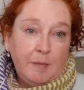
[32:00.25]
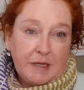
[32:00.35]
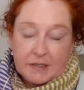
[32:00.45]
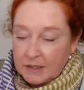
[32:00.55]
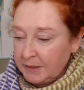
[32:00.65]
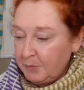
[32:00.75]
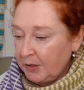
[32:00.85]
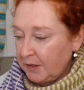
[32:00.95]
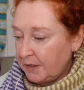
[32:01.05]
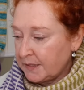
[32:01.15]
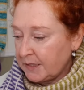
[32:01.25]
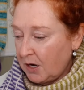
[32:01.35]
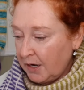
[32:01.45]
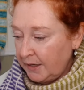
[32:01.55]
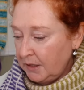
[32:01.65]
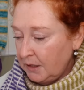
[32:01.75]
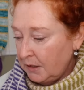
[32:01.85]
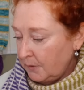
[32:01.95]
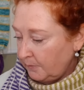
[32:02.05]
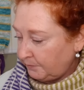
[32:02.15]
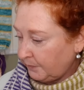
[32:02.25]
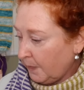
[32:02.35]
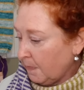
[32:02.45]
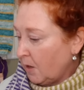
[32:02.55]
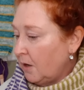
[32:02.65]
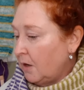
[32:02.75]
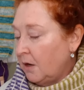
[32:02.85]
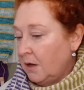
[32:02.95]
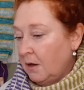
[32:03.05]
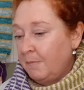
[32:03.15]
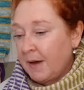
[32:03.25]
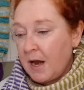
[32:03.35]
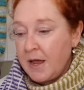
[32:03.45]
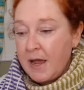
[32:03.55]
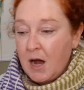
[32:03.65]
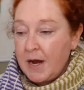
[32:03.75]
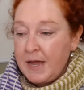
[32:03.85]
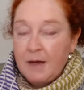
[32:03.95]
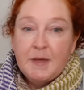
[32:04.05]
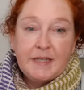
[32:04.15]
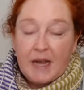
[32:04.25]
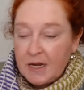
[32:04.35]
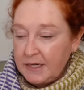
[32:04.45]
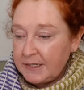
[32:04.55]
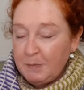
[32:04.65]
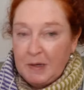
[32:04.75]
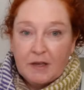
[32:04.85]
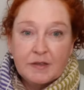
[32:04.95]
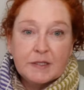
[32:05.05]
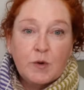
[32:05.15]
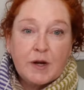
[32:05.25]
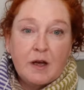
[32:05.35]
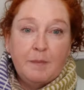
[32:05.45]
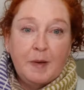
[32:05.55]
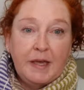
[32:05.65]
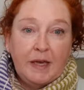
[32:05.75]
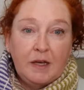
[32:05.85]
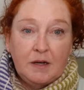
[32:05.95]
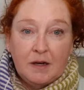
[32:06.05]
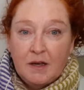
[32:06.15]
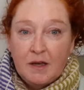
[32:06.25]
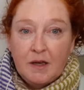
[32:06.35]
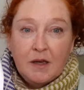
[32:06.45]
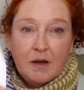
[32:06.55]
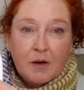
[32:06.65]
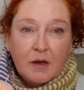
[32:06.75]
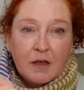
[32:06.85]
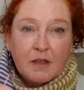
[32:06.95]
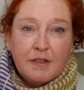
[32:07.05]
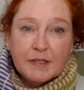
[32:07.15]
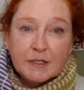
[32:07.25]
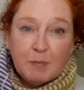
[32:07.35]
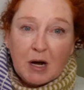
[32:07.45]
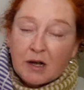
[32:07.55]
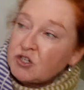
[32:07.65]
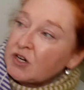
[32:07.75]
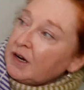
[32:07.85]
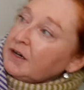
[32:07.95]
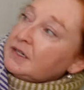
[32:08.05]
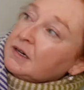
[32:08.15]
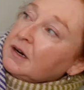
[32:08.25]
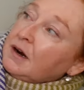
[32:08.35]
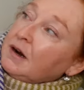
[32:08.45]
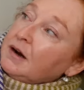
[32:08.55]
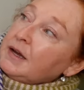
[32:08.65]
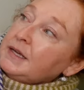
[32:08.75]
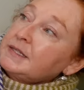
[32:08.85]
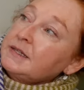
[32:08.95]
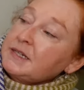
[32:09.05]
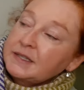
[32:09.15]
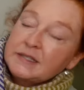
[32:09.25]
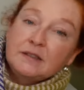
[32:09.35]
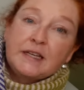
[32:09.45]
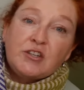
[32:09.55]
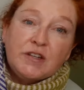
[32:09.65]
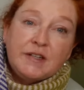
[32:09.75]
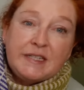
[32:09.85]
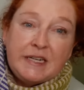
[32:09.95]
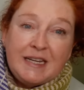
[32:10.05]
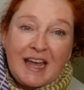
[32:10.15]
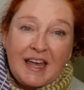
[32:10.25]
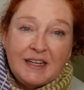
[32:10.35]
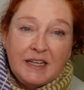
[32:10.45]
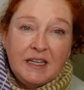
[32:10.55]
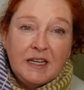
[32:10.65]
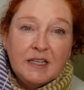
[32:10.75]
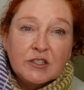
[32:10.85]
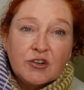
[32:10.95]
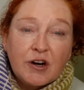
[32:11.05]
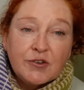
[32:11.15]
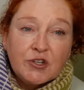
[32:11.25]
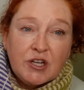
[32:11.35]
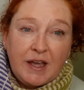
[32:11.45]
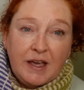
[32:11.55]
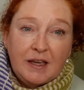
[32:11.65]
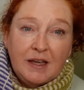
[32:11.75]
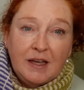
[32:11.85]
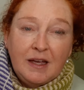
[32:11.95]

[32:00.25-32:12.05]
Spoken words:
basically put it aside. But I am intending to pick this one up again. This project is the Tessellation Tee, and it is crochet.